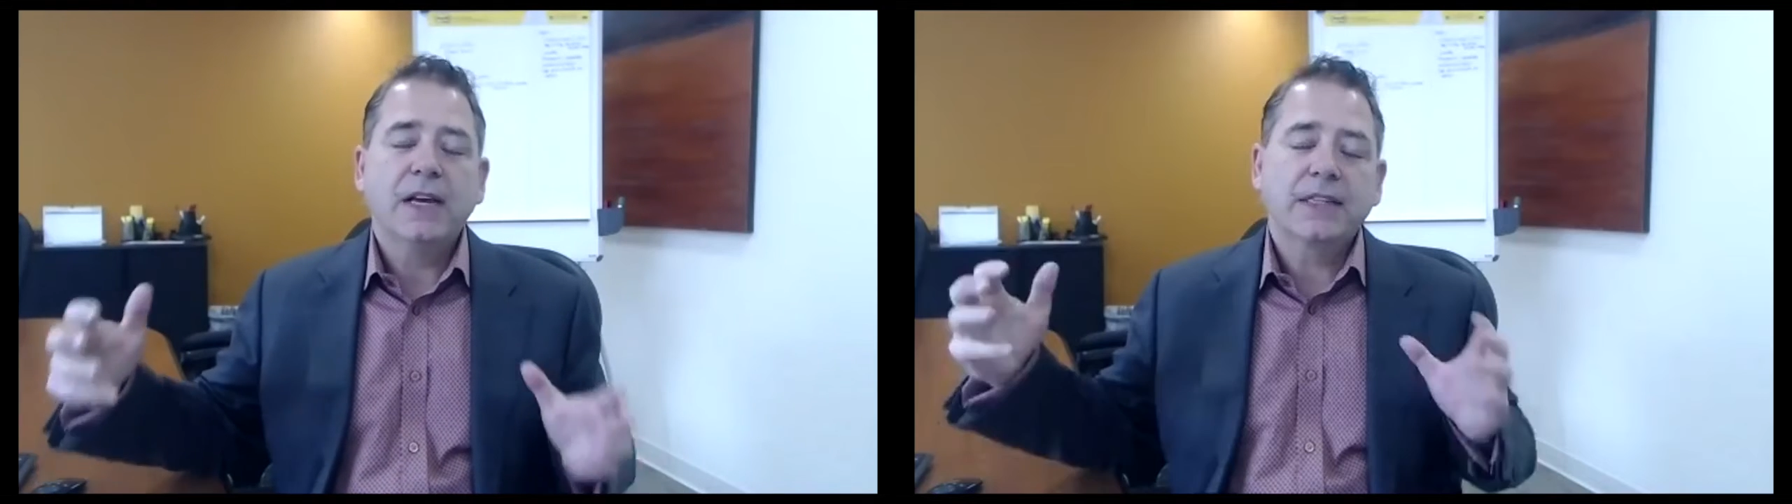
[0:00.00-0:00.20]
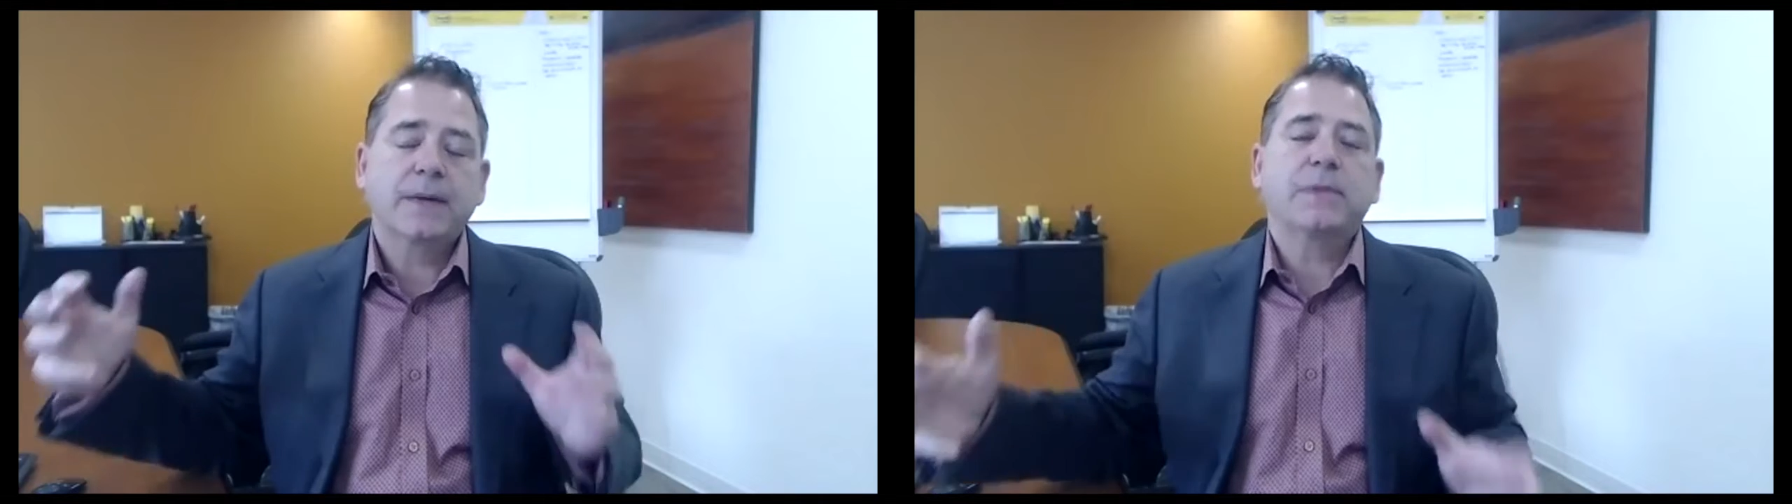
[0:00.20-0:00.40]

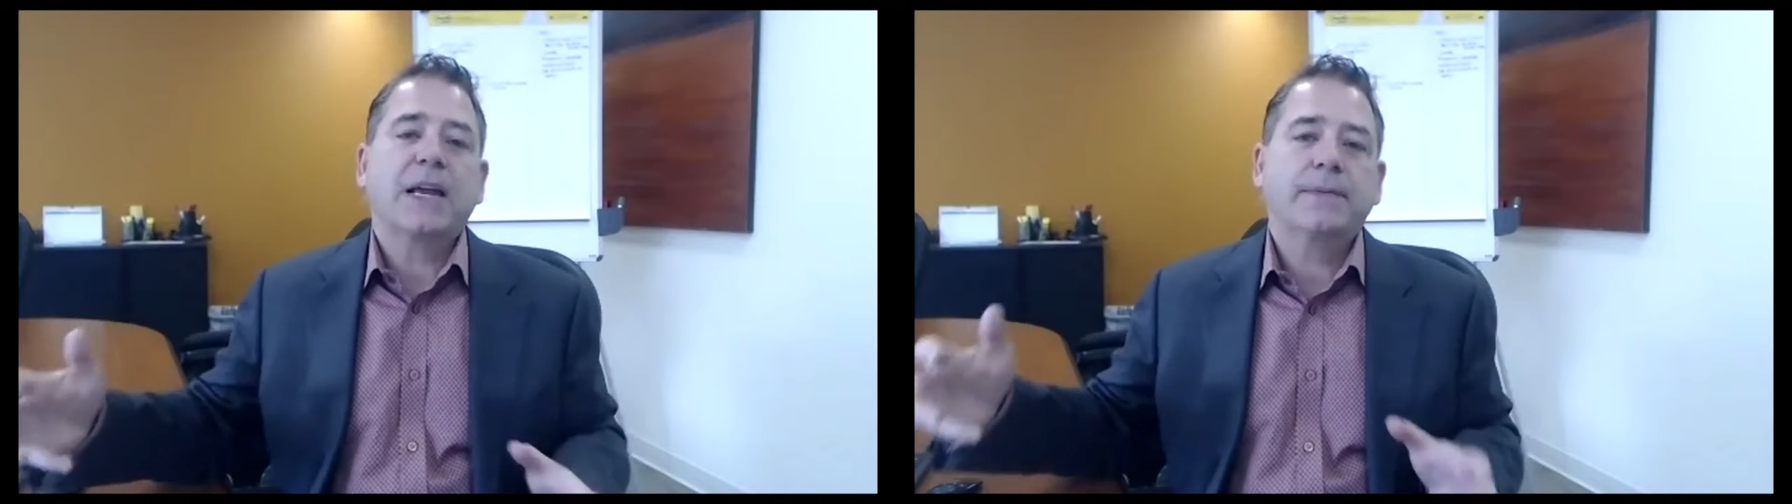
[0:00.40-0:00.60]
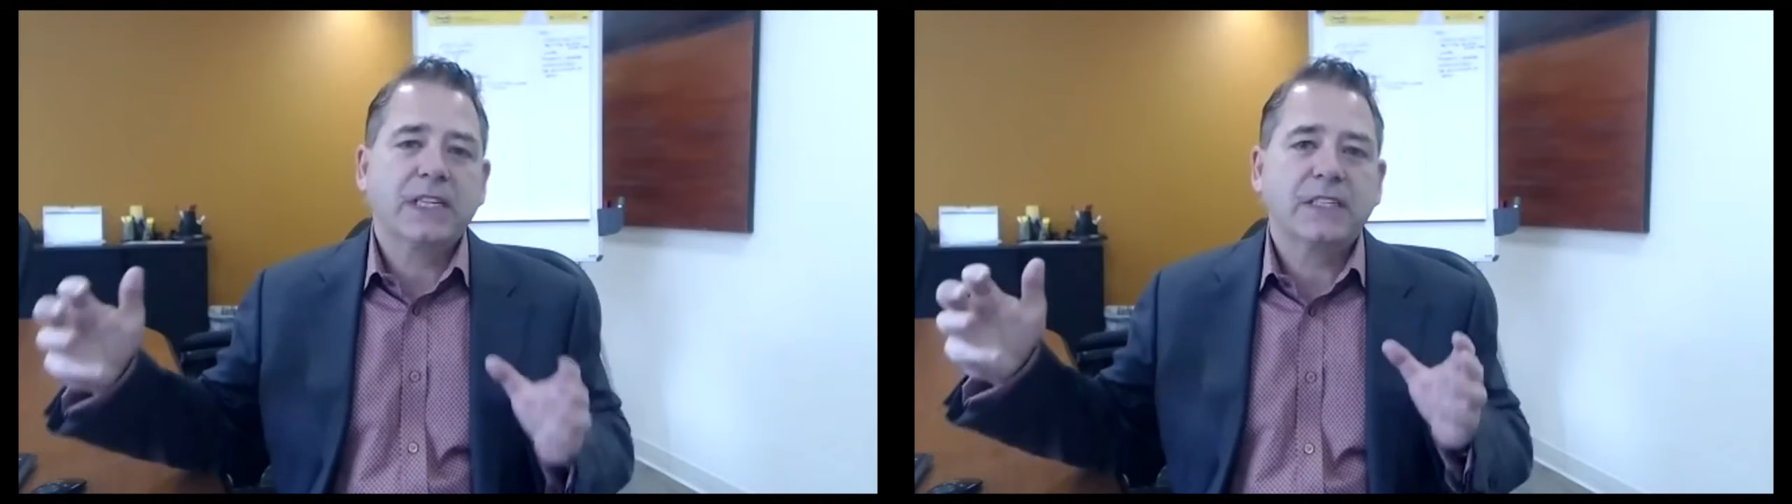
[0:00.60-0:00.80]

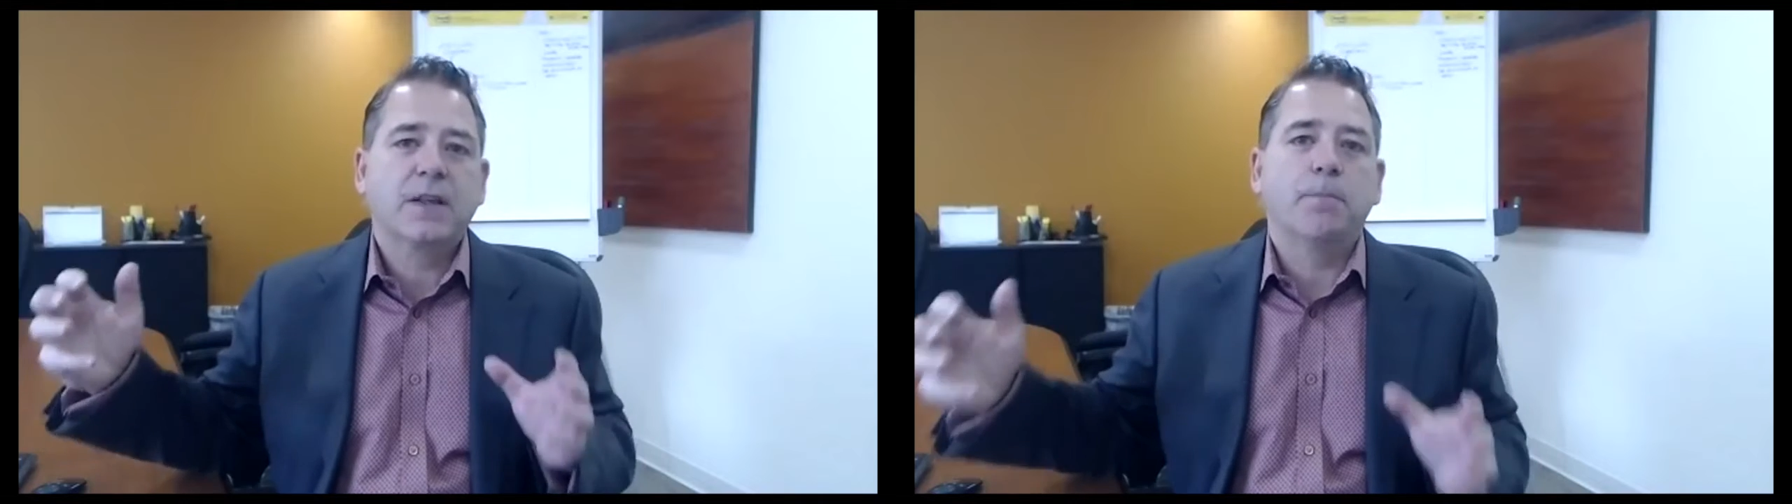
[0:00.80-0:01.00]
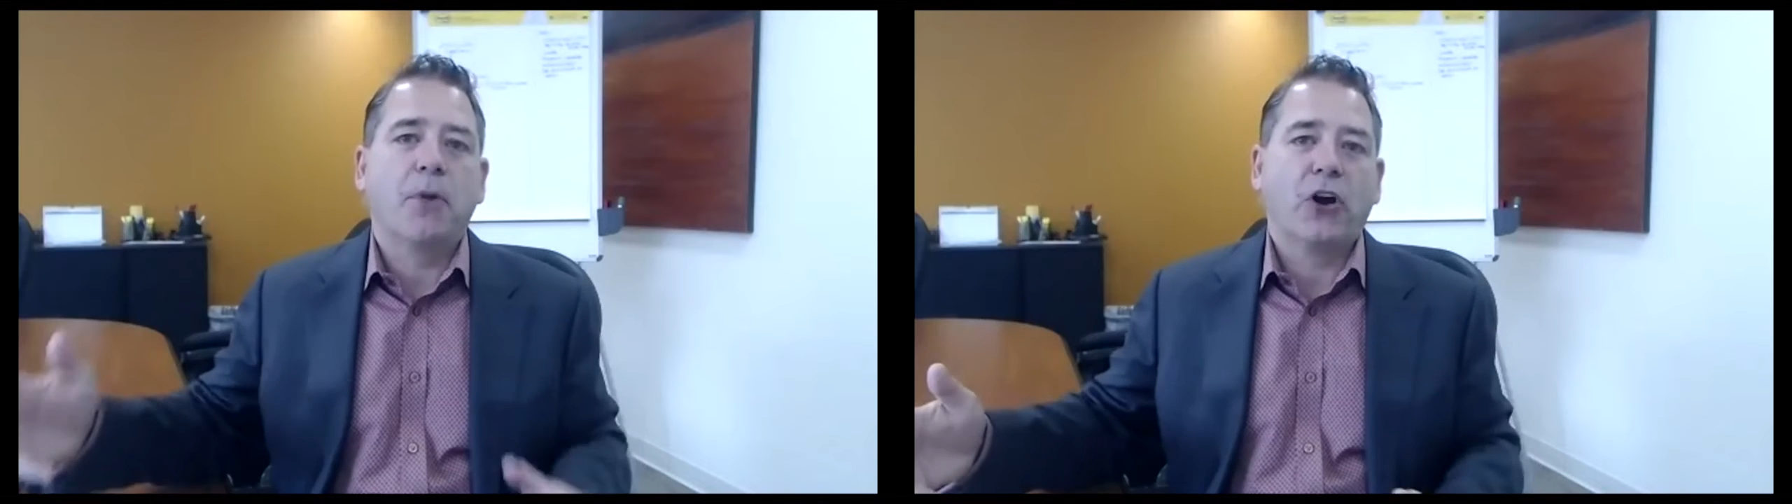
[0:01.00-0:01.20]
sometimes it's
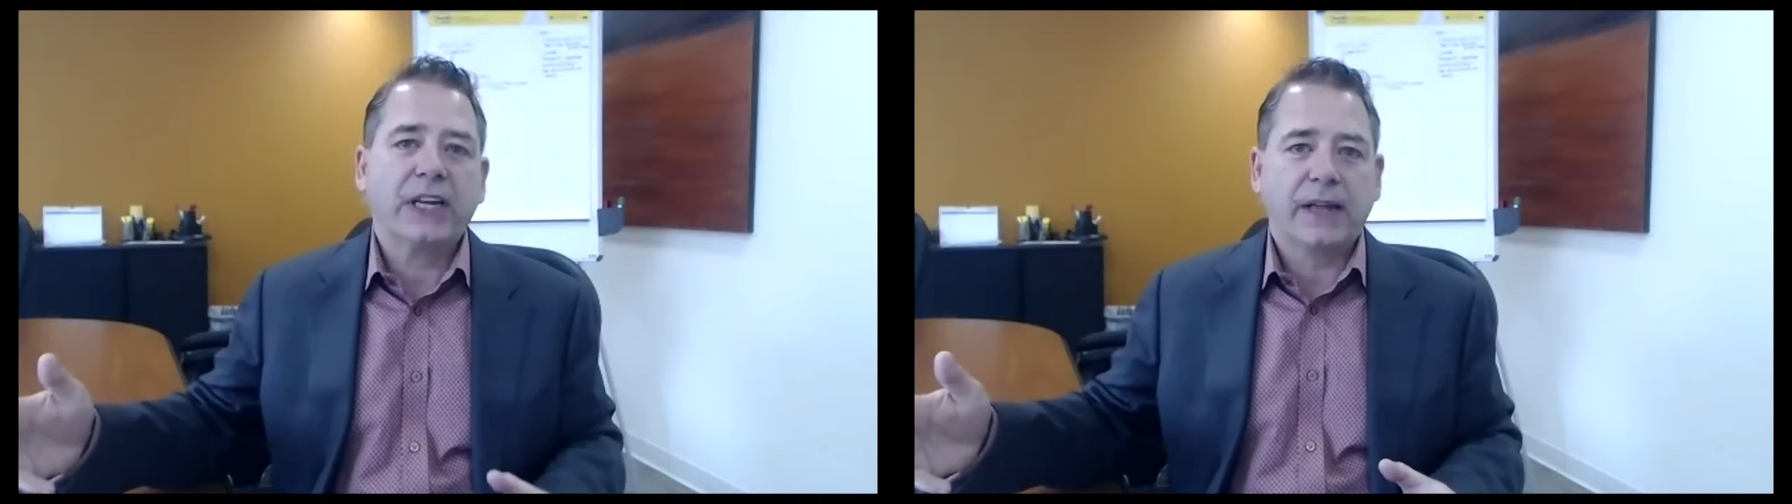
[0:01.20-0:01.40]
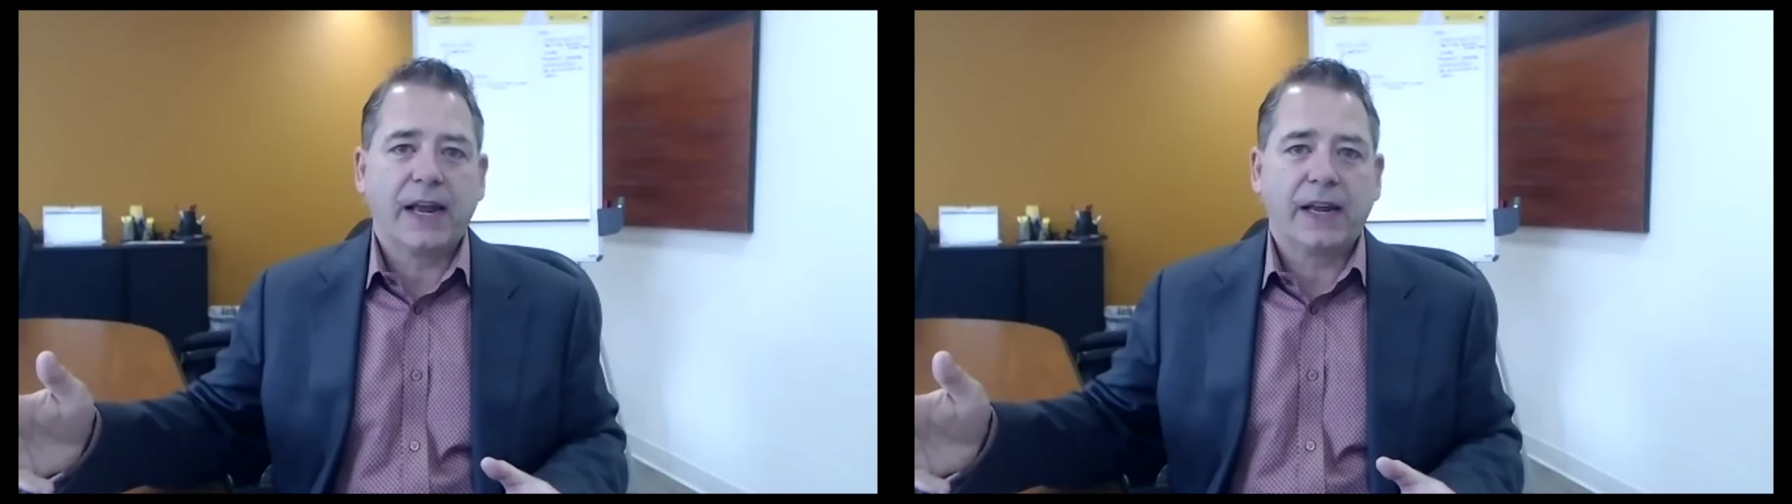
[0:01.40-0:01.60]
the
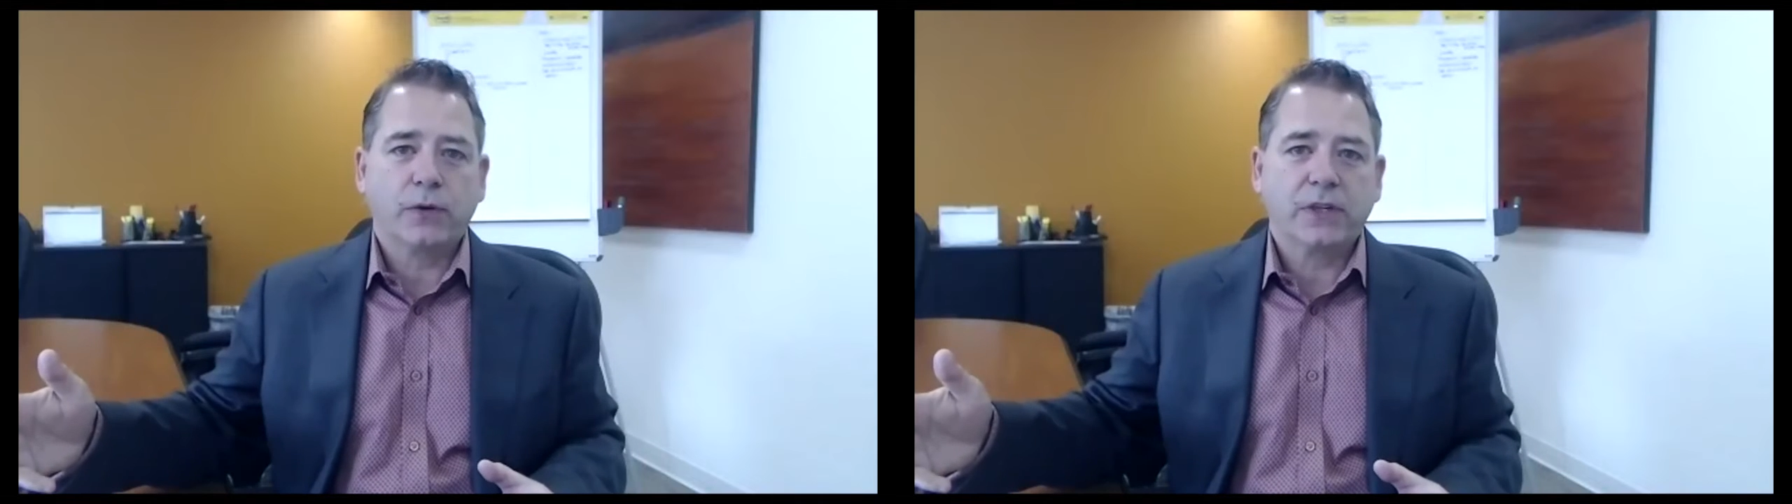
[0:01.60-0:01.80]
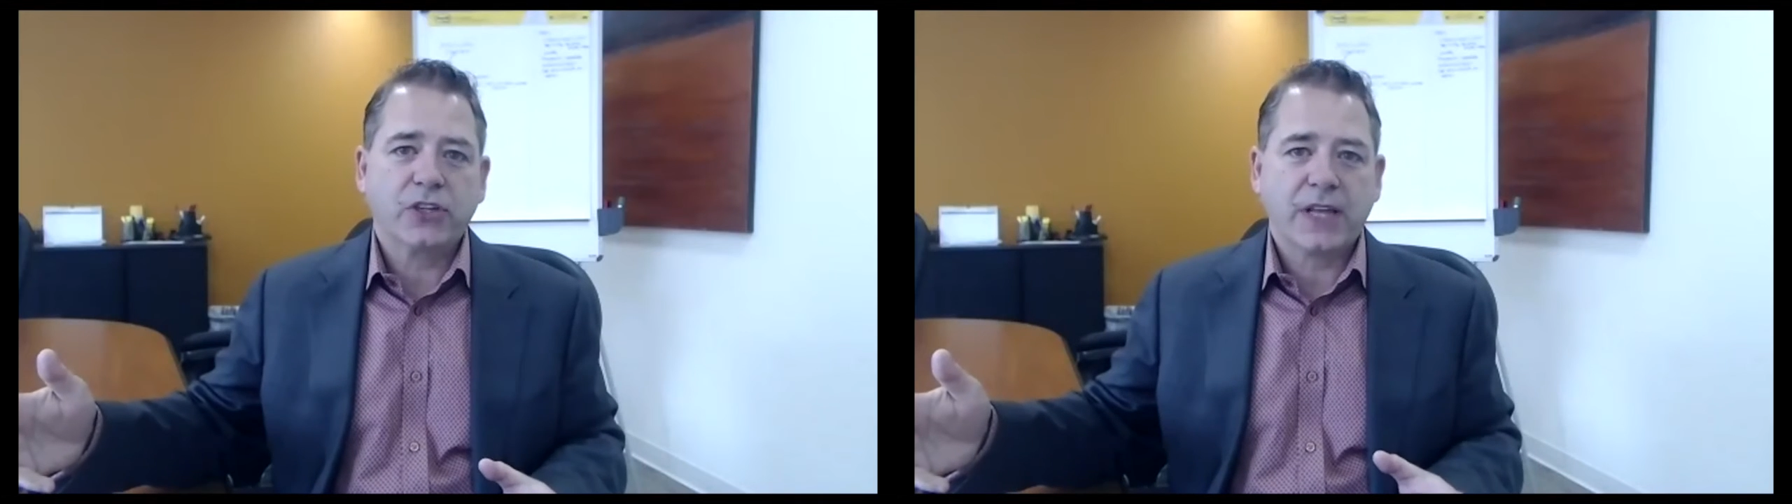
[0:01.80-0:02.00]
body language